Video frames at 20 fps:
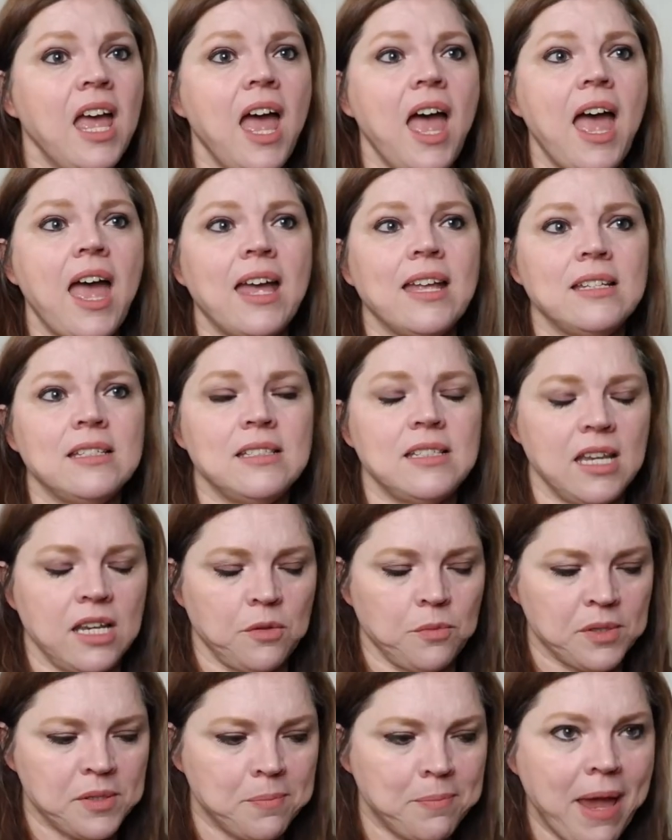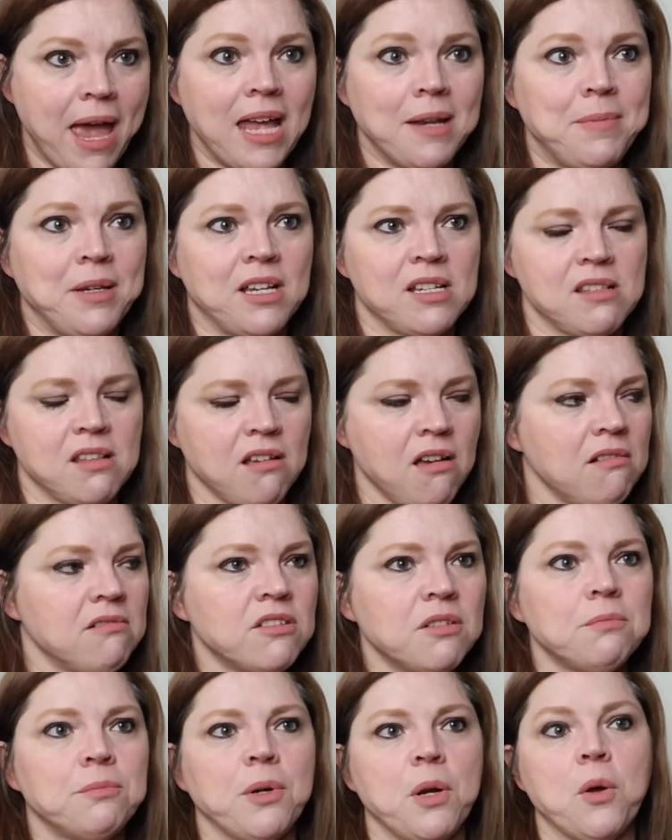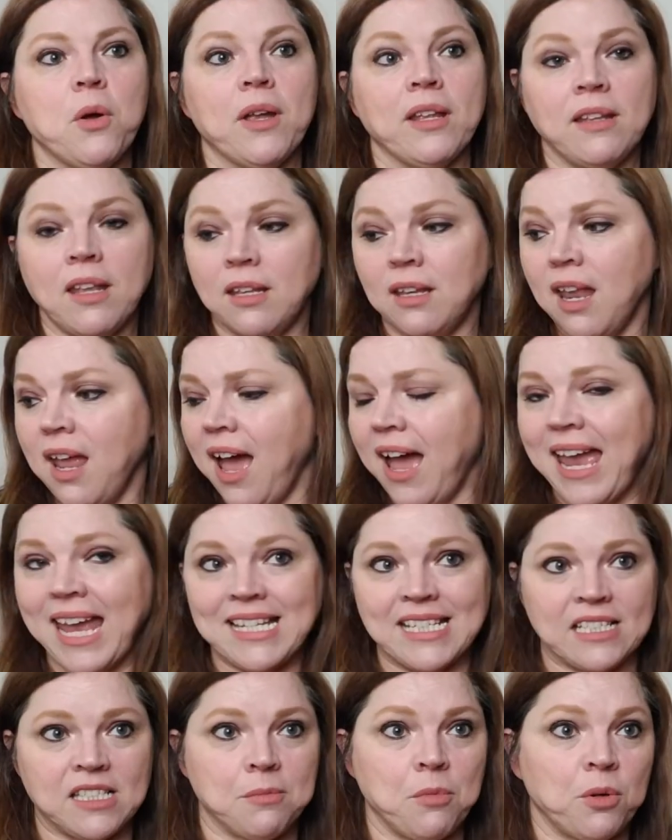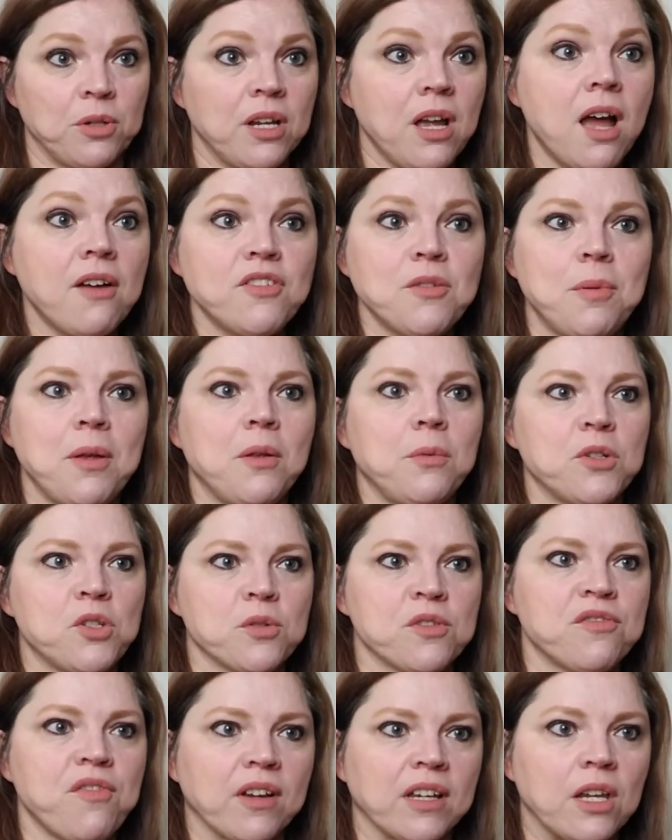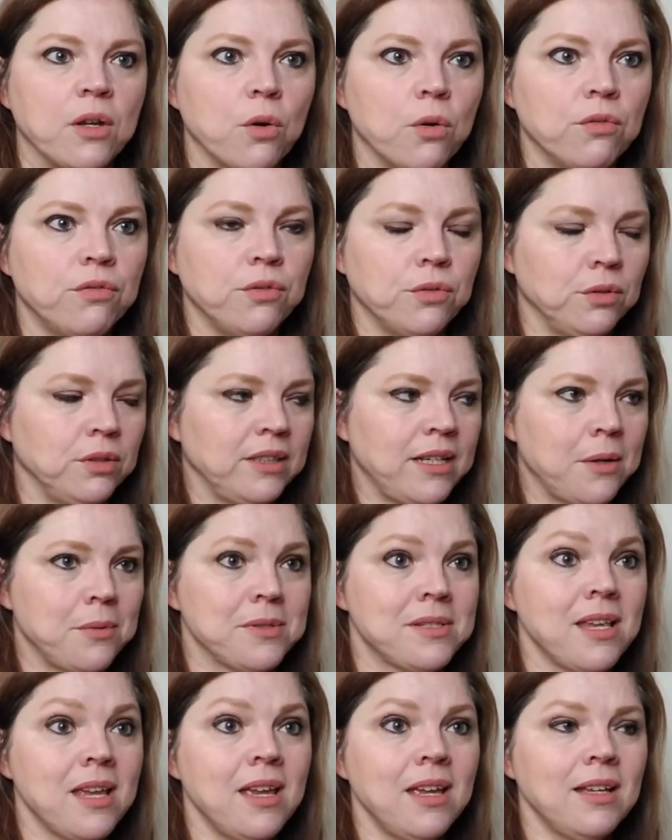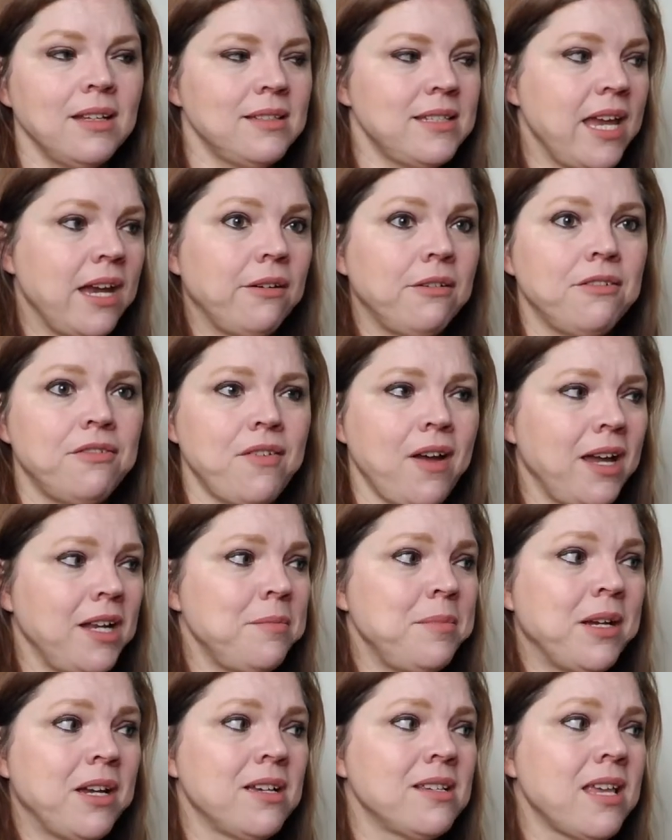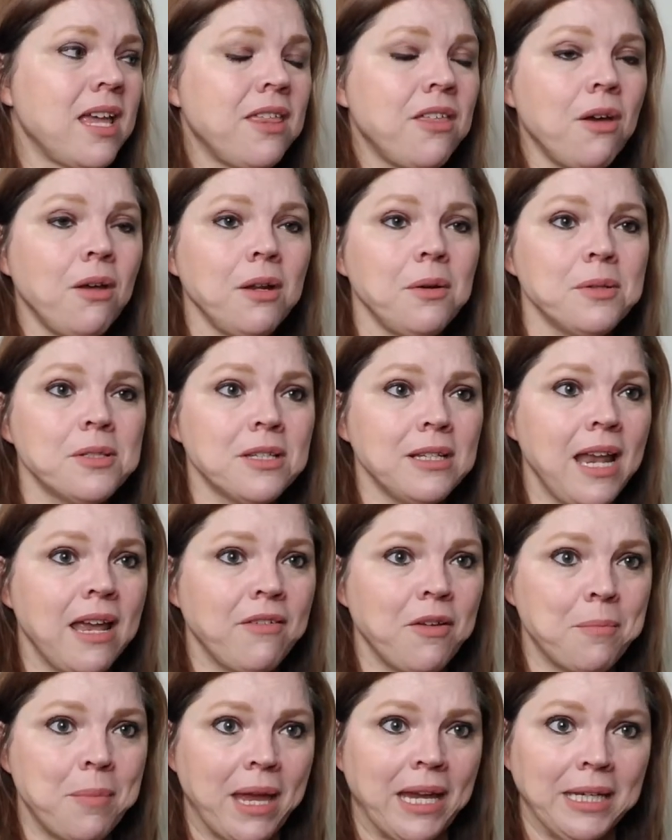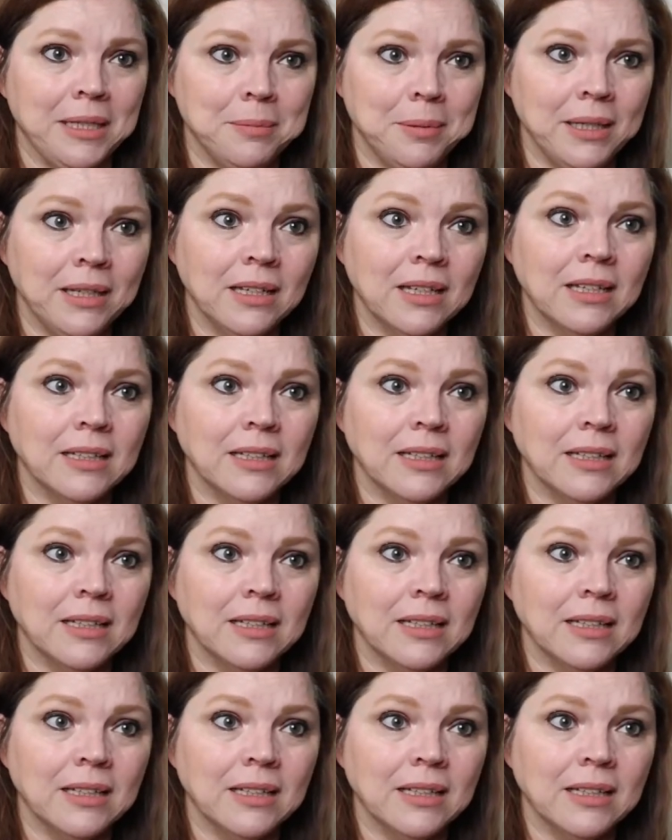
and it was bad because the condom broke and then i had to get the morning after pill which was fucking awful and i was terrified because i thought i was going to have a baby